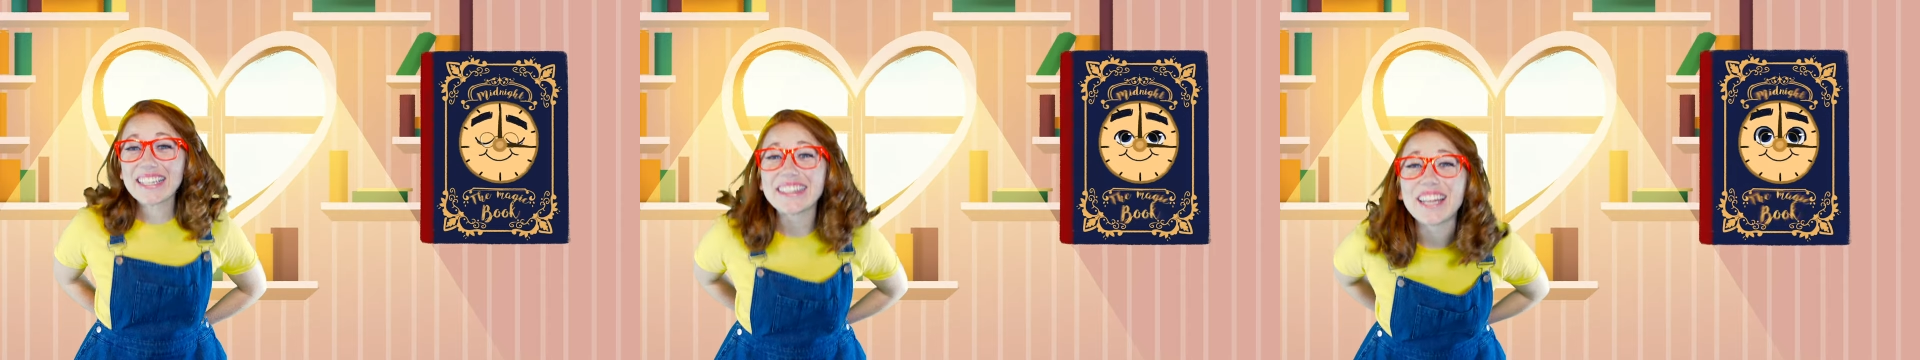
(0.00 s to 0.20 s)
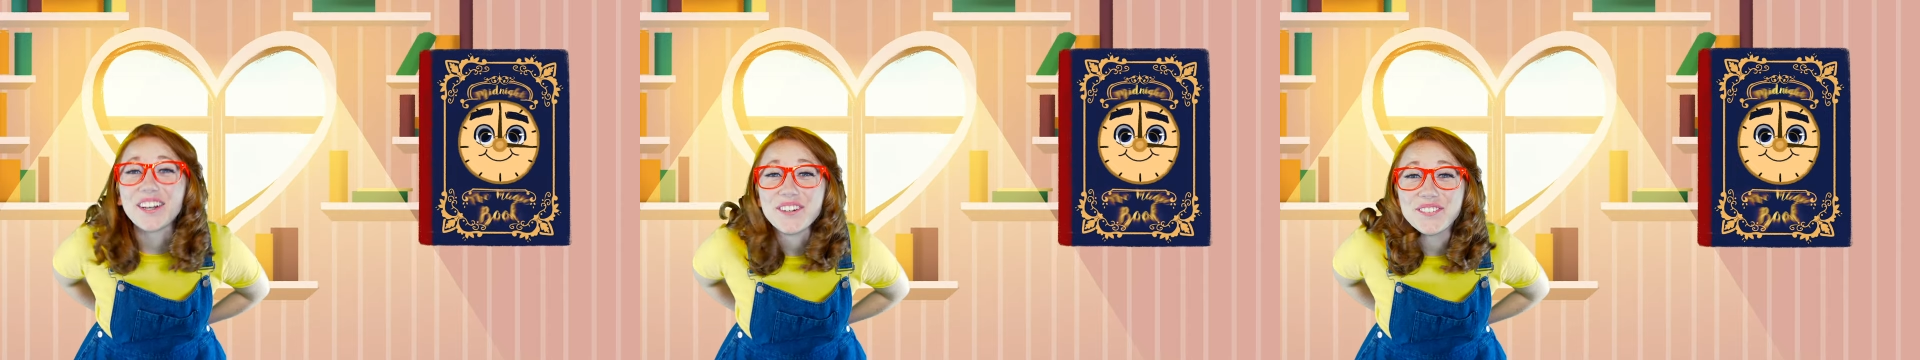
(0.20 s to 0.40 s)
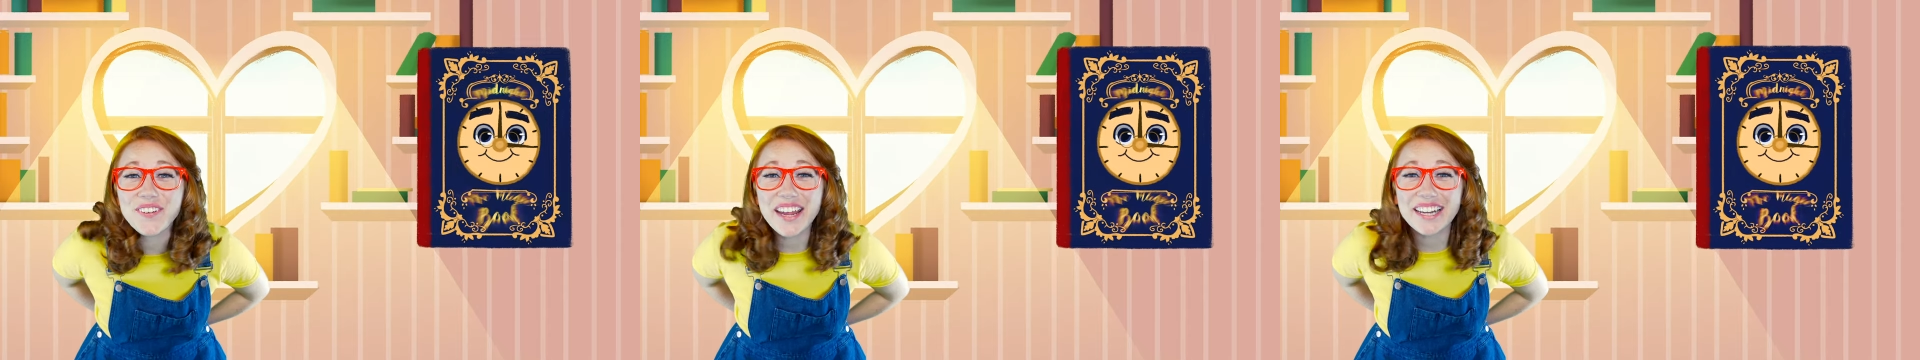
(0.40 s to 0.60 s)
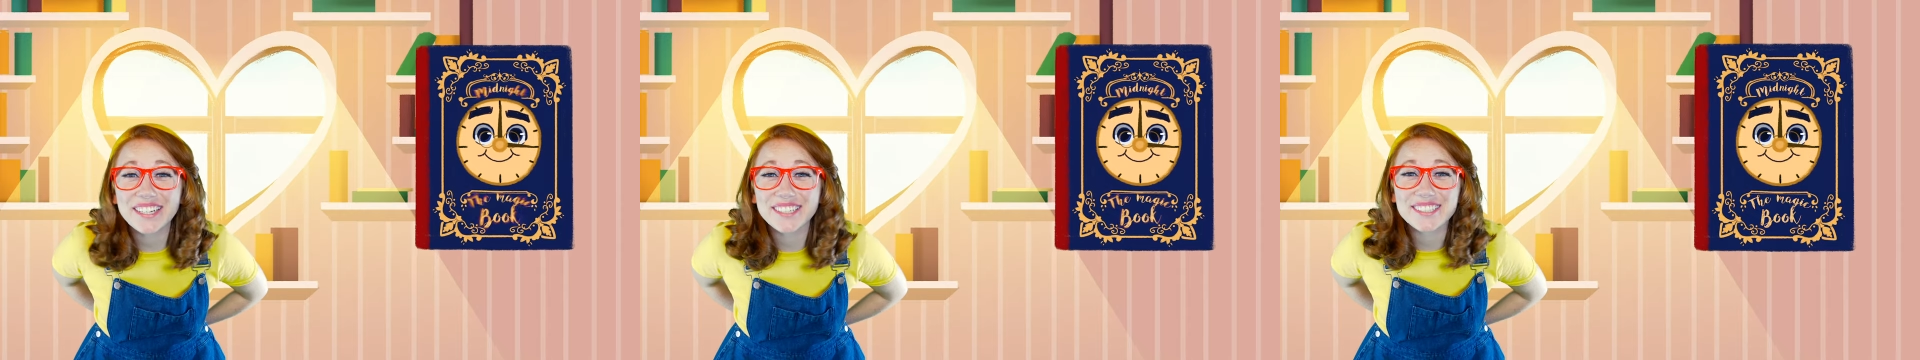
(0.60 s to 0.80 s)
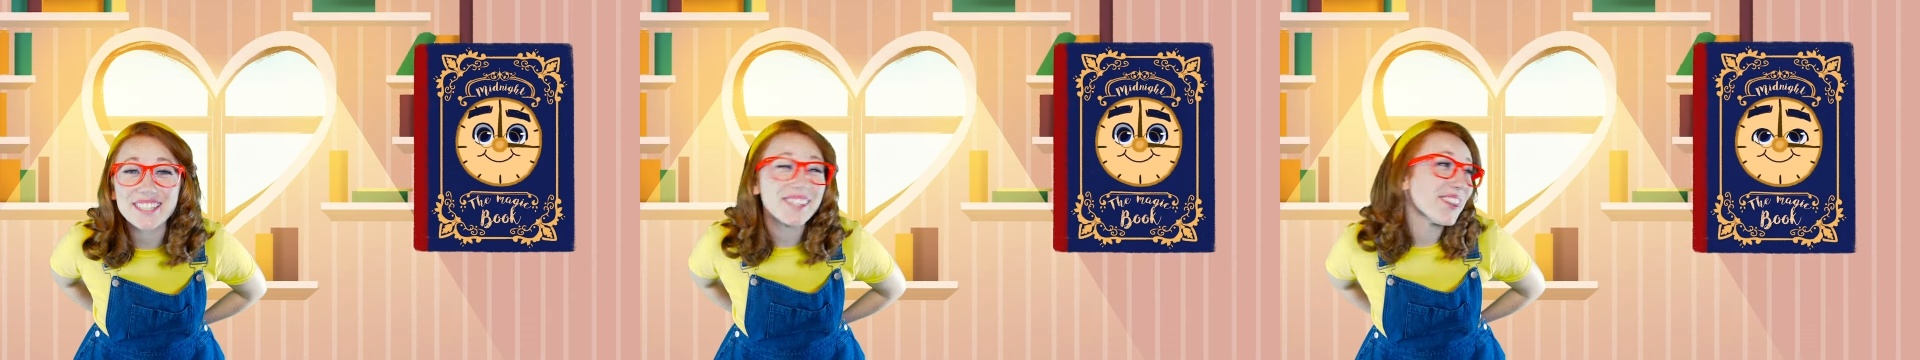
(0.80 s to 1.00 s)
Little
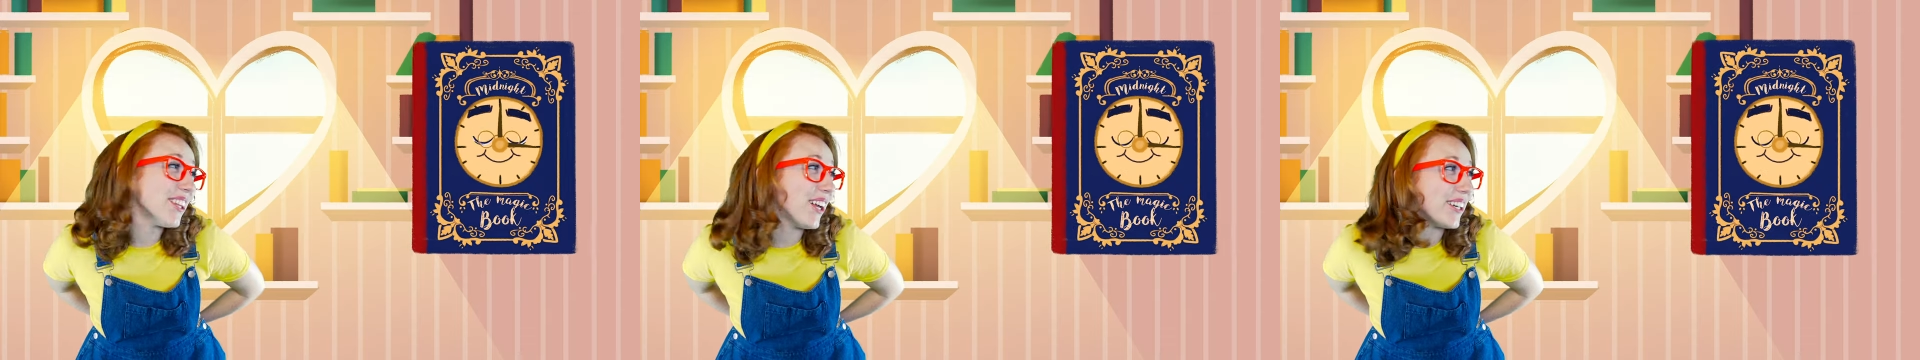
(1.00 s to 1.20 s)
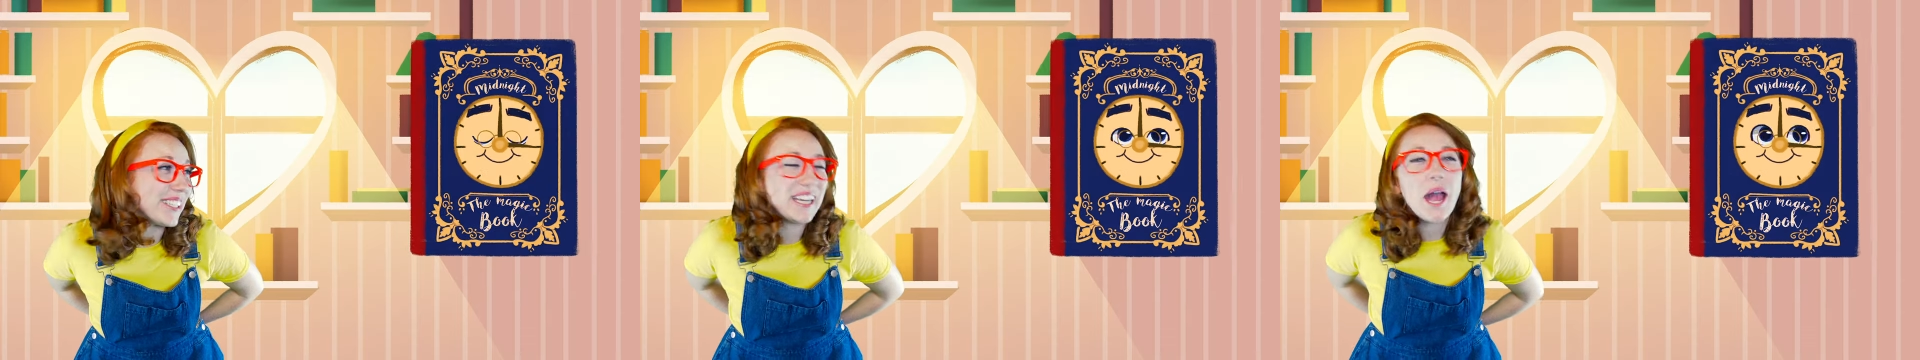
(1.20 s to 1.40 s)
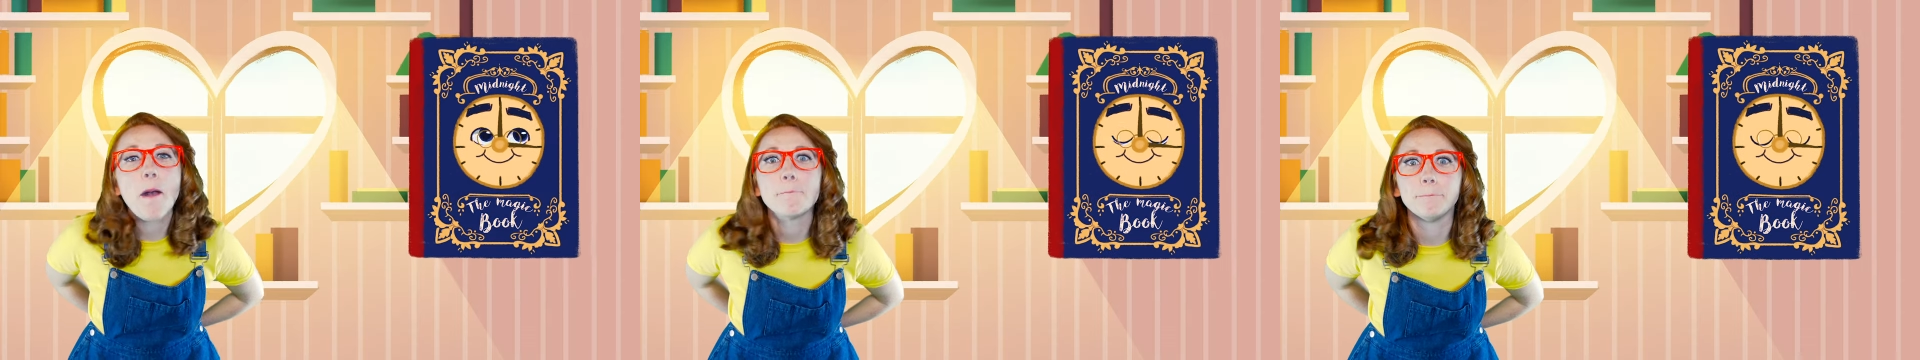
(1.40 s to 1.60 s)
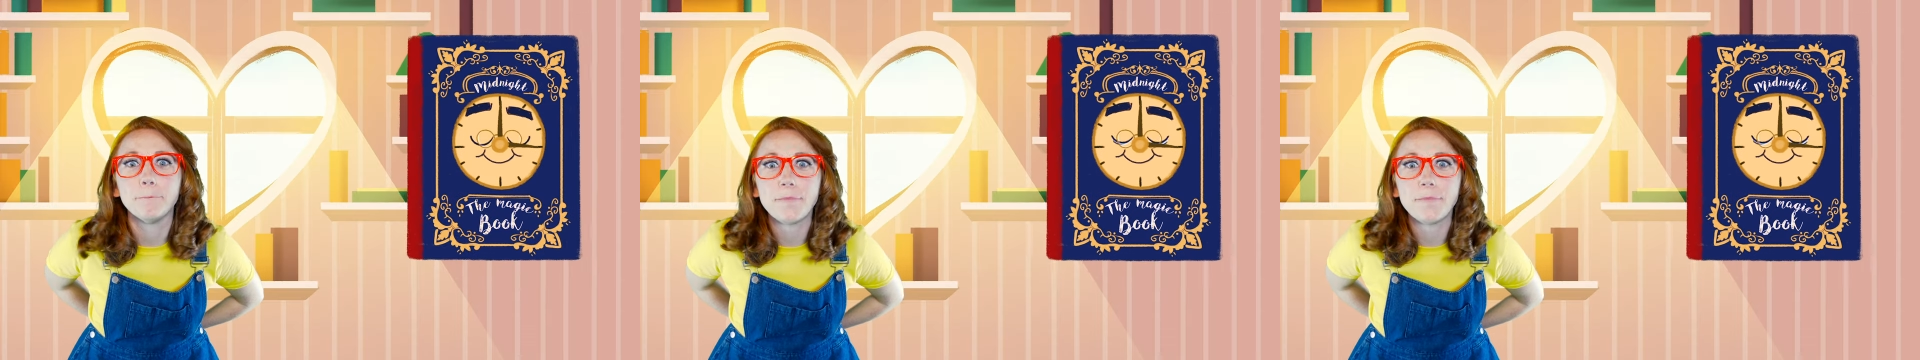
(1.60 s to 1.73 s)
readers, look!